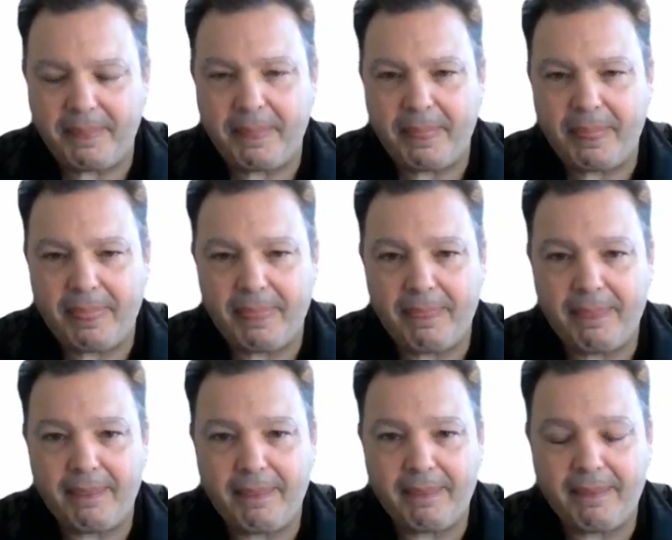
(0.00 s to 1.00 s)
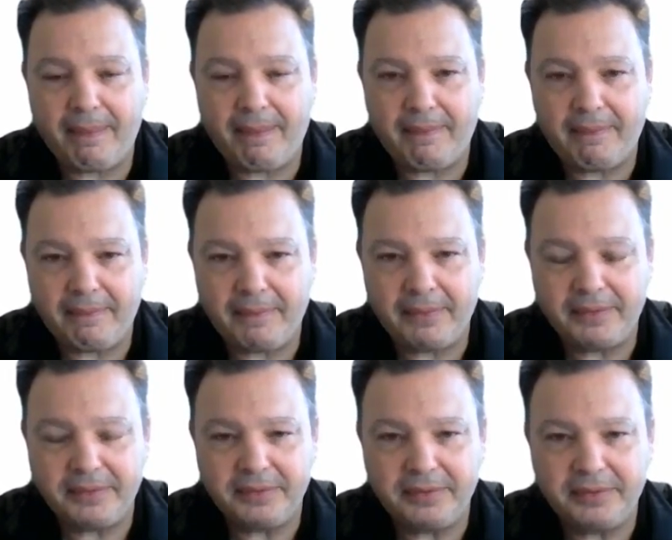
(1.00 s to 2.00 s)

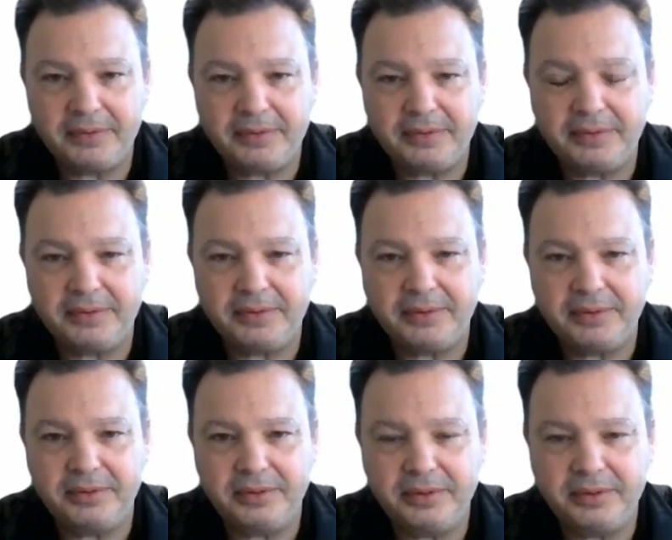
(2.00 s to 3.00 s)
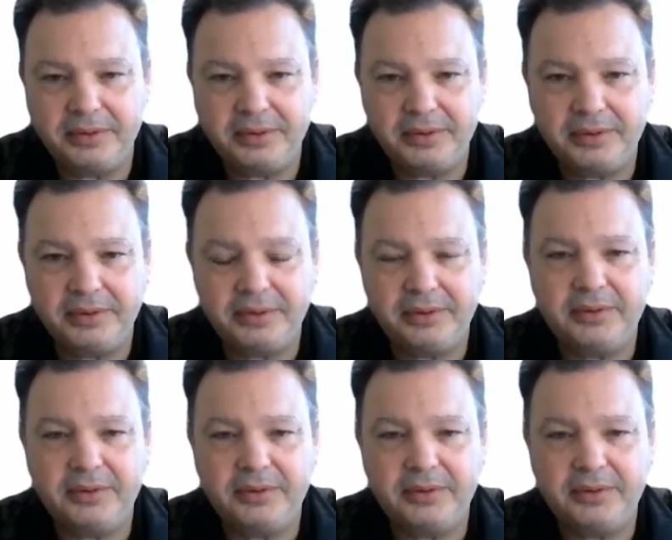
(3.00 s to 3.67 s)
(silent)